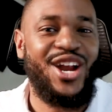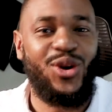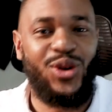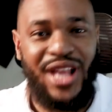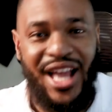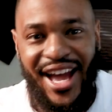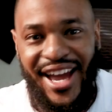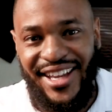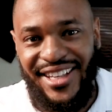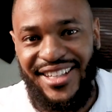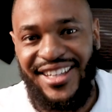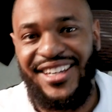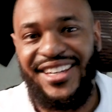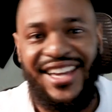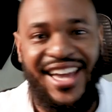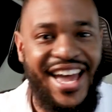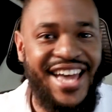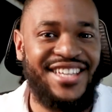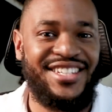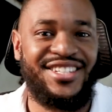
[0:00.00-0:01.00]
airline
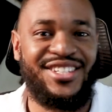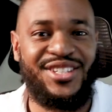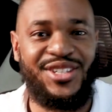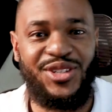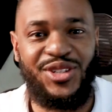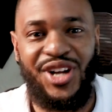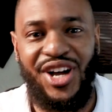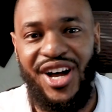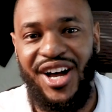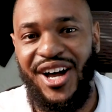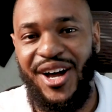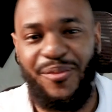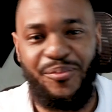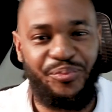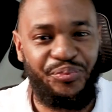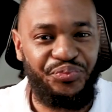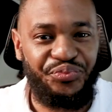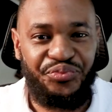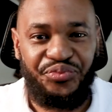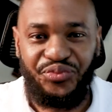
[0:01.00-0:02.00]
has
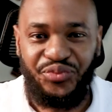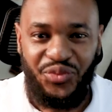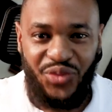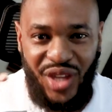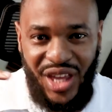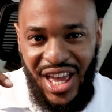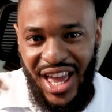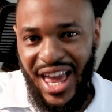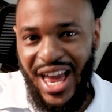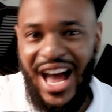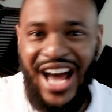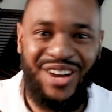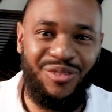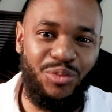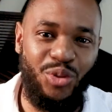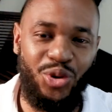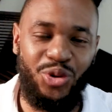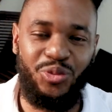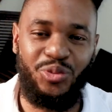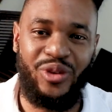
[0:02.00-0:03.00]
out of
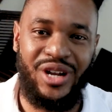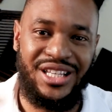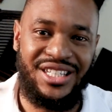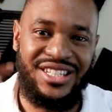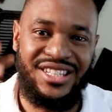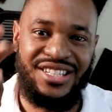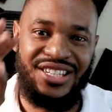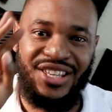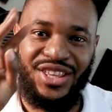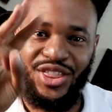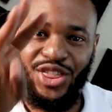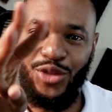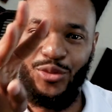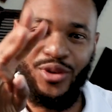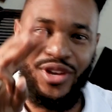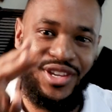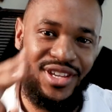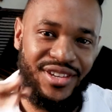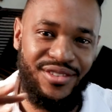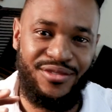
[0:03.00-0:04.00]
Port-au-Prince
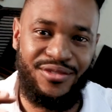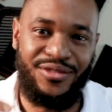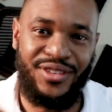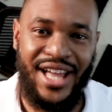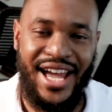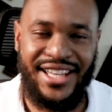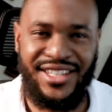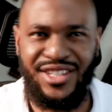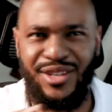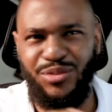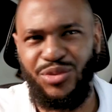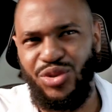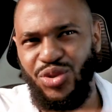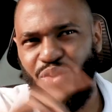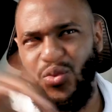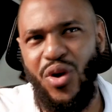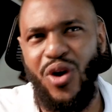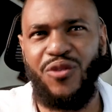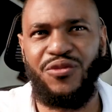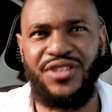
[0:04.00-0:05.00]
3 flights up to
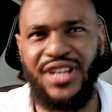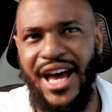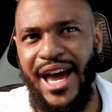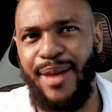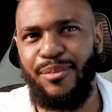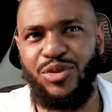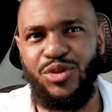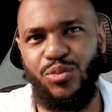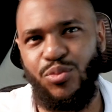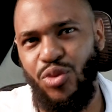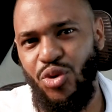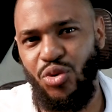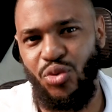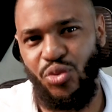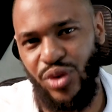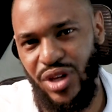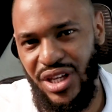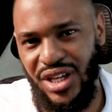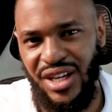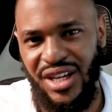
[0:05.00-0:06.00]
12 times per
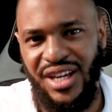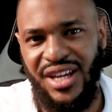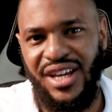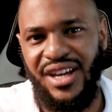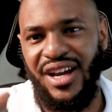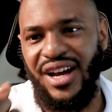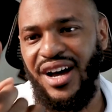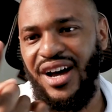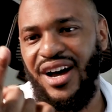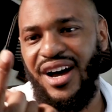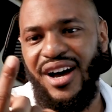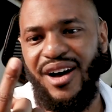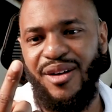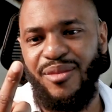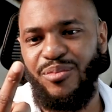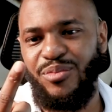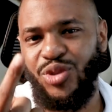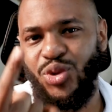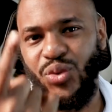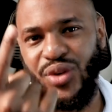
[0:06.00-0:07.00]
week
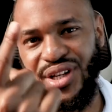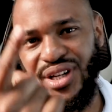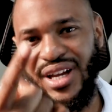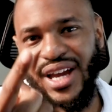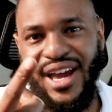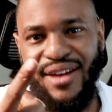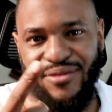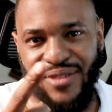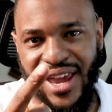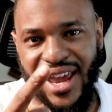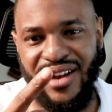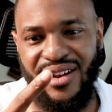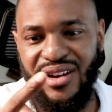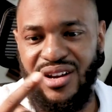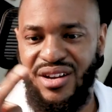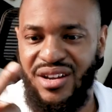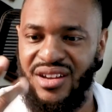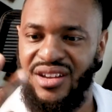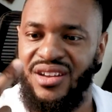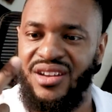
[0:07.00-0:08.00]
between
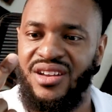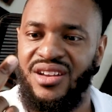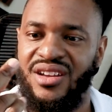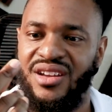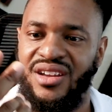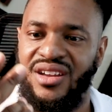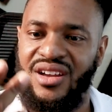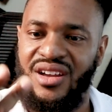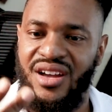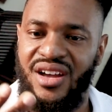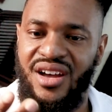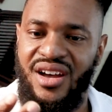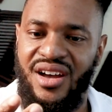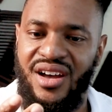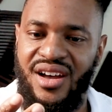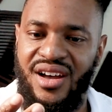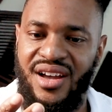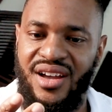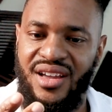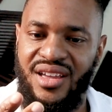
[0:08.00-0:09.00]
Havana.
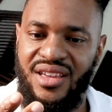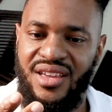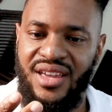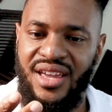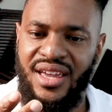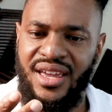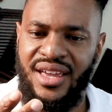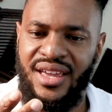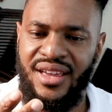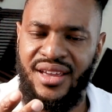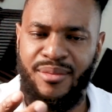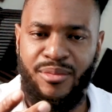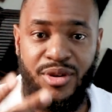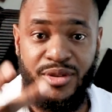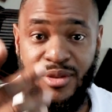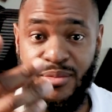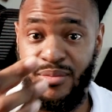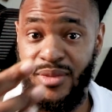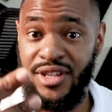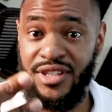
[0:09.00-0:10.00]

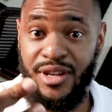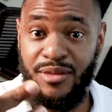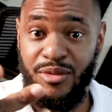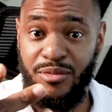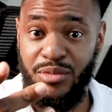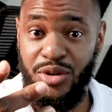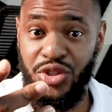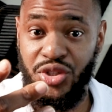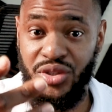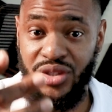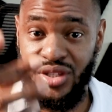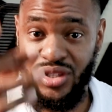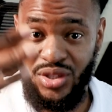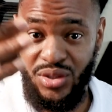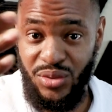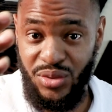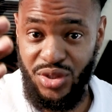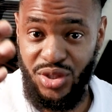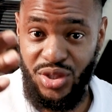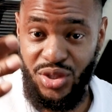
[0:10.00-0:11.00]
I'm gonna butcher this,
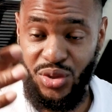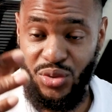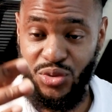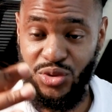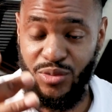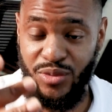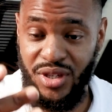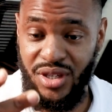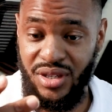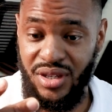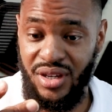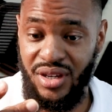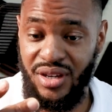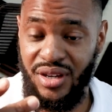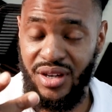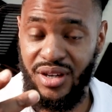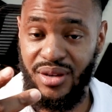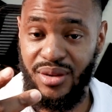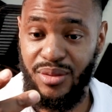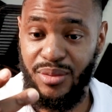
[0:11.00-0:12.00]
so excuse me,
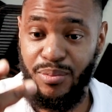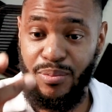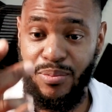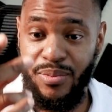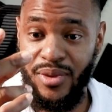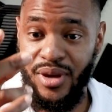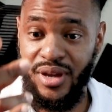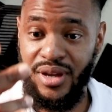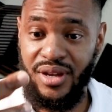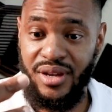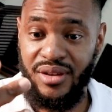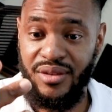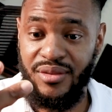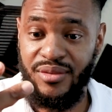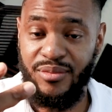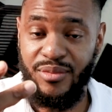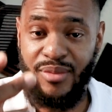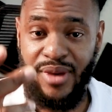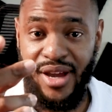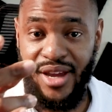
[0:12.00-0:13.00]

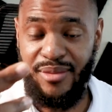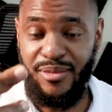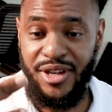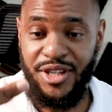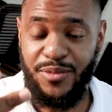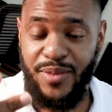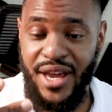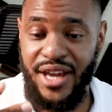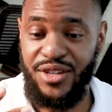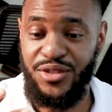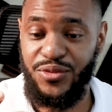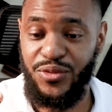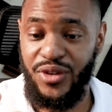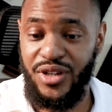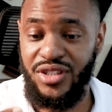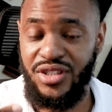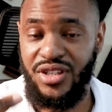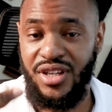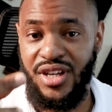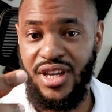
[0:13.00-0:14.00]
my Spanish
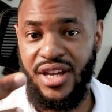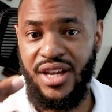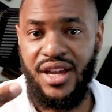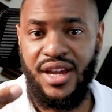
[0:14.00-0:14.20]
friends.